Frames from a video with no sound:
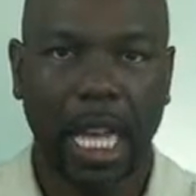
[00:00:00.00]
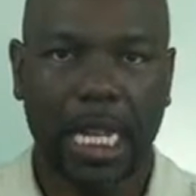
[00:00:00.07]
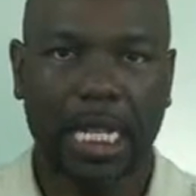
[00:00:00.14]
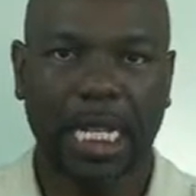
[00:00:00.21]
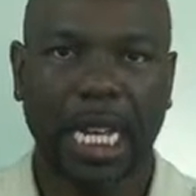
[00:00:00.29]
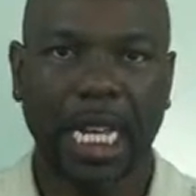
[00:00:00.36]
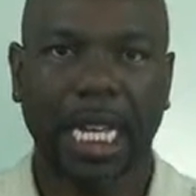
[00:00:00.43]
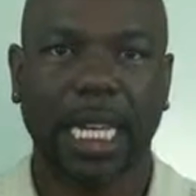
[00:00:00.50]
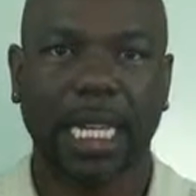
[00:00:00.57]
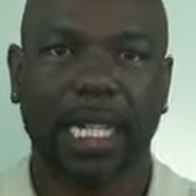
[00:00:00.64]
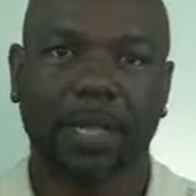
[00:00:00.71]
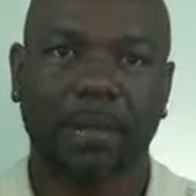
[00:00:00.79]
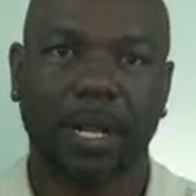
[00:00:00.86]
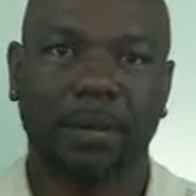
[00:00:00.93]

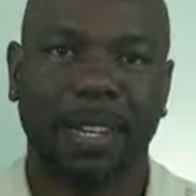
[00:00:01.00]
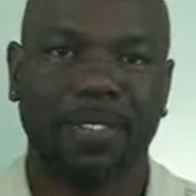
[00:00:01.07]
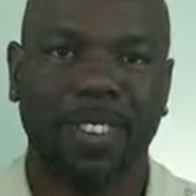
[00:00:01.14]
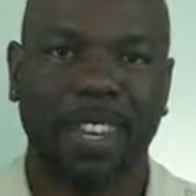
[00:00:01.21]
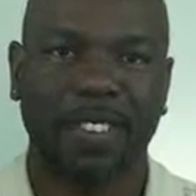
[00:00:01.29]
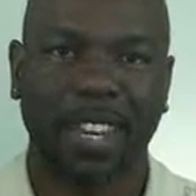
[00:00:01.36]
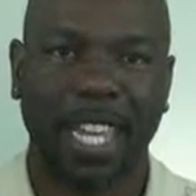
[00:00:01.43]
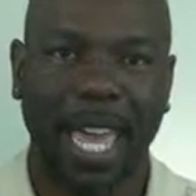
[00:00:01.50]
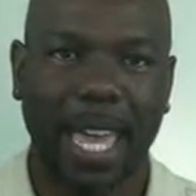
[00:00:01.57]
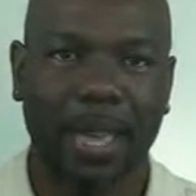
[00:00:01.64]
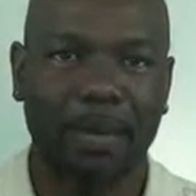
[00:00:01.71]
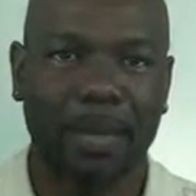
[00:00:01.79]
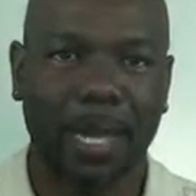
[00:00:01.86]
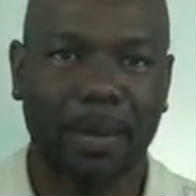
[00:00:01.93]
Jenga is one of my favorite
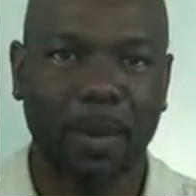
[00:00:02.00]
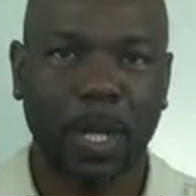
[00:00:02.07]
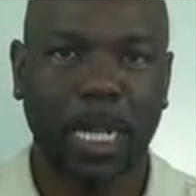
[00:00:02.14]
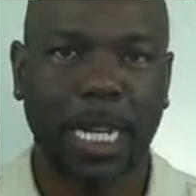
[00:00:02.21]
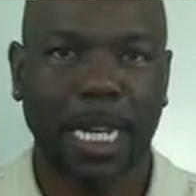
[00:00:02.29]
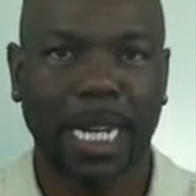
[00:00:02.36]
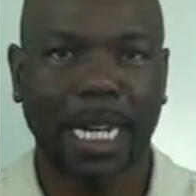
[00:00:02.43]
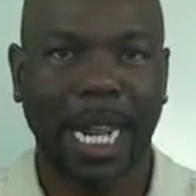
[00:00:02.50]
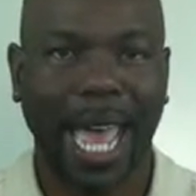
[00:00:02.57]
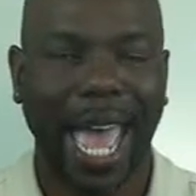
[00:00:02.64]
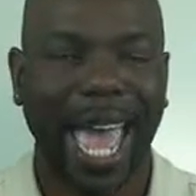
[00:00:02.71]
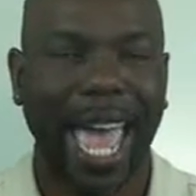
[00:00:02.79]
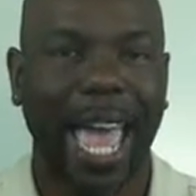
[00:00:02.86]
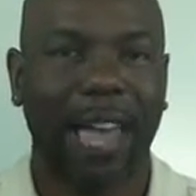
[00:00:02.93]
games. I'm really good at it.
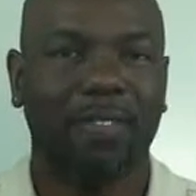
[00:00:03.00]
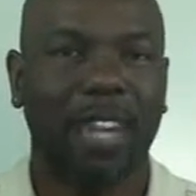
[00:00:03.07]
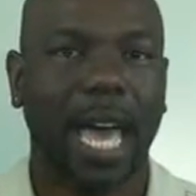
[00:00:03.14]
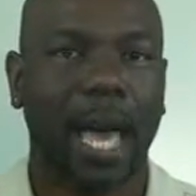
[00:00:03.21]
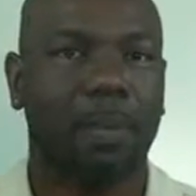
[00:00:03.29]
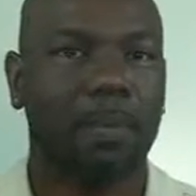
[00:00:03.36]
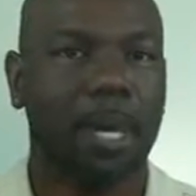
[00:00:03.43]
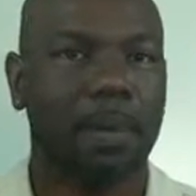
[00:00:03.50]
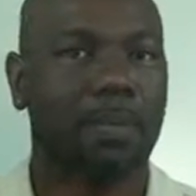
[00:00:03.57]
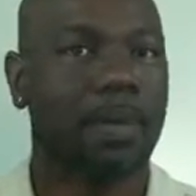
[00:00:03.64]
I have not been